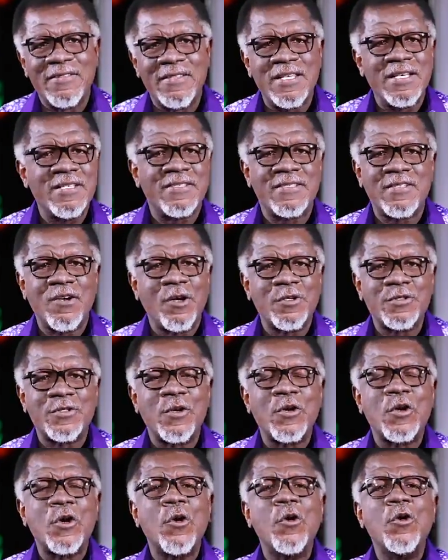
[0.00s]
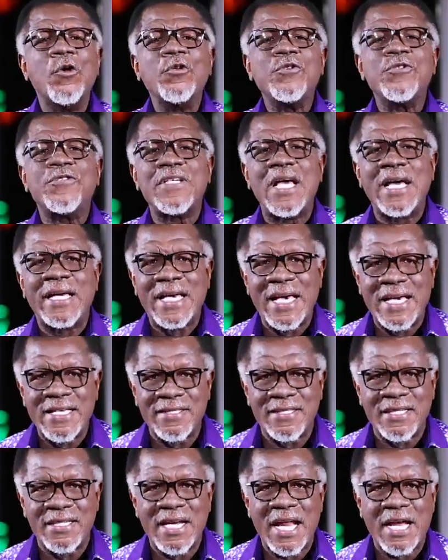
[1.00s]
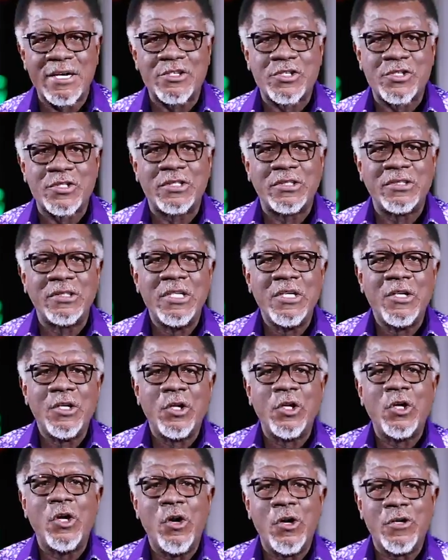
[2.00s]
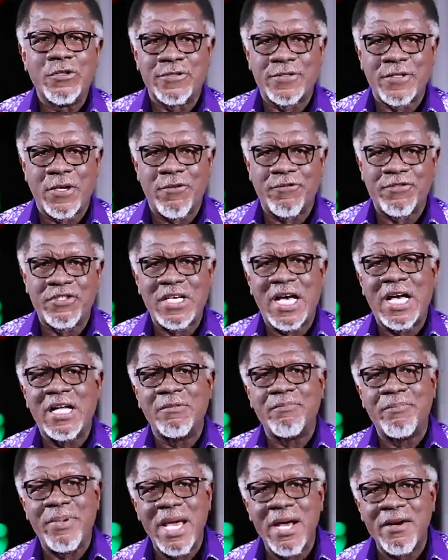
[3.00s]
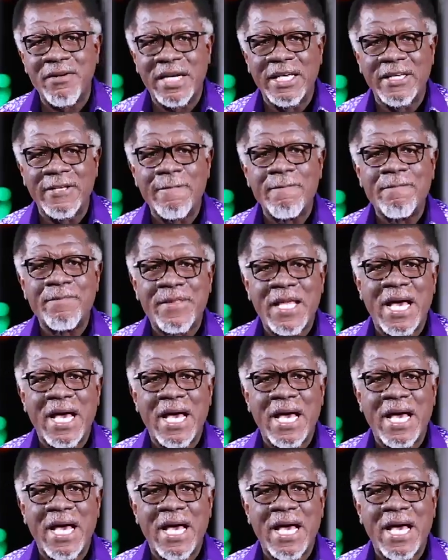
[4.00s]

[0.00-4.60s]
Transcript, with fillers: This also goes against the natural laws of childbearing.